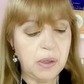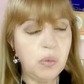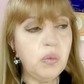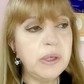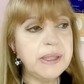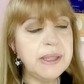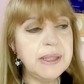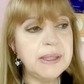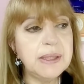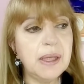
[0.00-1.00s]
which
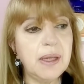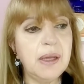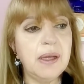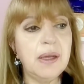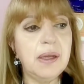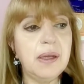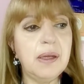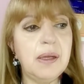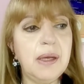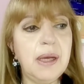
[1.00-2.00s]
is
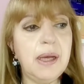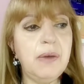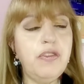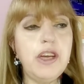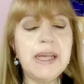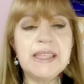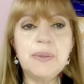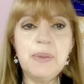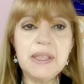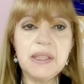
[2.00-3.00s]
a very
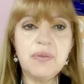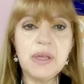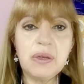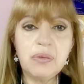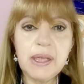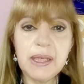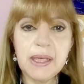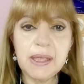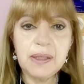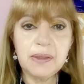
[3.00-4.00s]
expensive
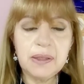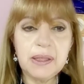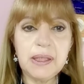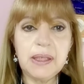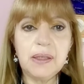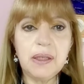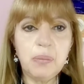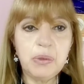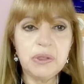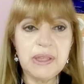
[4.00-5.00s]
ingredient, and the
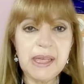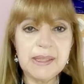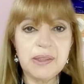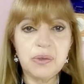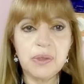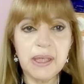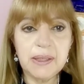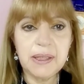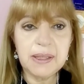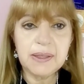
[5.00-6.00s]
process to
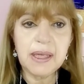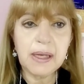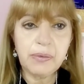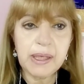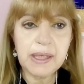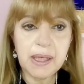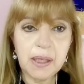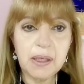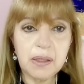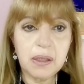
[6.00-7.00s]
get this
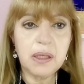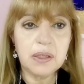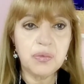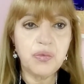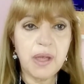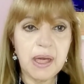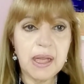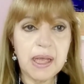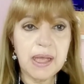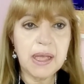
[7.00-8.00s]
ingredient is
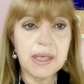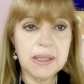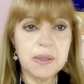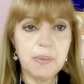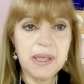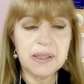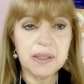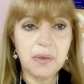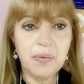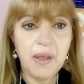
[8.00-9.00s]
very
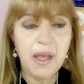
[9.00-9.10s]
expensive